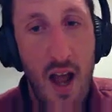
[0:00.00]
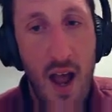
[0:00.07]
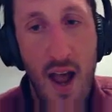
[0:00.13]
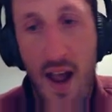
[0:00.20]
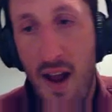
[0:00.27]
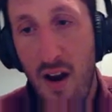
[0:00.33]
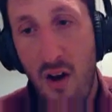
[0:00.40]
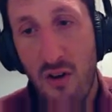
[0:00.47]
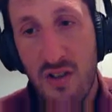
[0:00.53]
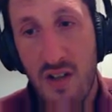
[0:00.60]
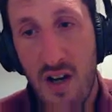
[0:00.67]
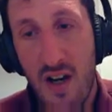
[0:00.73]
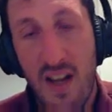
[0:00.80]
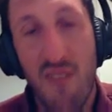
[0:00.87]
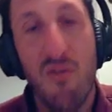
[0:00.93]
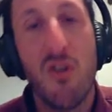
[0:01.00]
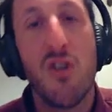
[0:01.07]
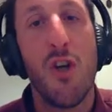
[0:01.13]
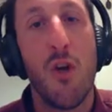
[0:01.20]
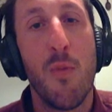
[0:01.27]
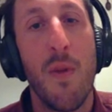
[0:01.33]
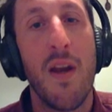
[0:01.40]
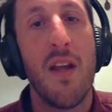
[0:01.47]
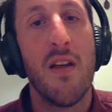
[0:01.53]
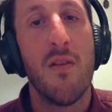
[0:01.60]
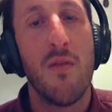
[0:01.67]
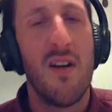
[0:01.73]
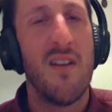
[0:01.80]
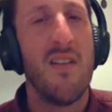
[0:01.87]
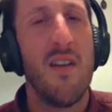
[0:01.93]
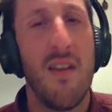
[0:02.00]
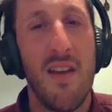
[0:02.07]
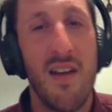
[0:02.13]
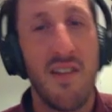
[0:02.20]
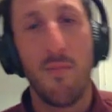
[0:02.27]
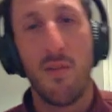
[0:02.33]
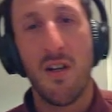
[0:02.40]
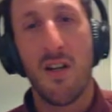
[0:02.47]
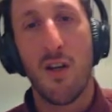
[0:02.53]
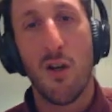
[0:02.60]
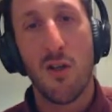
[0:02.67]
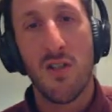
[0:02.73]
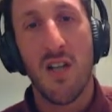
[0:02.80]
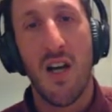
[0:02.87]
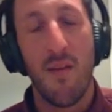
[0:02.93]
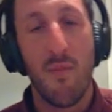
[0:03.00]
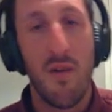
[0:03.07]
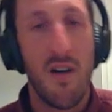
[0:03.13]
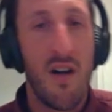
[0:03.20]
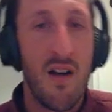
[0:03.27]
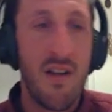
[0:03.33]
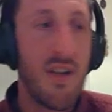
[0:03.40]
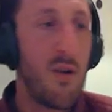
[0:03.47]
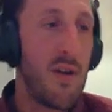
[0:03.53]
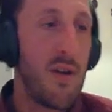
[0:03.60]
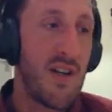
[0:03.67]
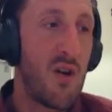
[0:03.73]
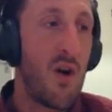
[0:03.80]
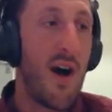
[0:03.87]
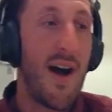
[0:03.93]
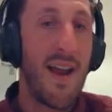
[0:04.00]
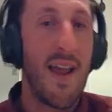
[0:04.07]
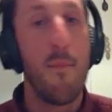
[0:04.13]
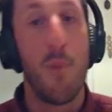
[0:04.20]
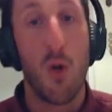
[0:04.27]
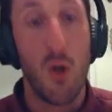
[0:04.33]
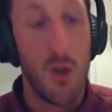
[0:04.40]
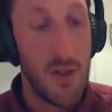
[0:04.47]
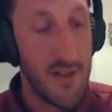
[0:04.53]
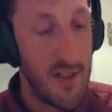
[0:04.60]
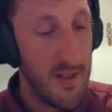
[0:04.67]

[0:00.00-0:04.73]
and I'll give you 2 minutes. Well, no, that seems like a long time. Until I get bored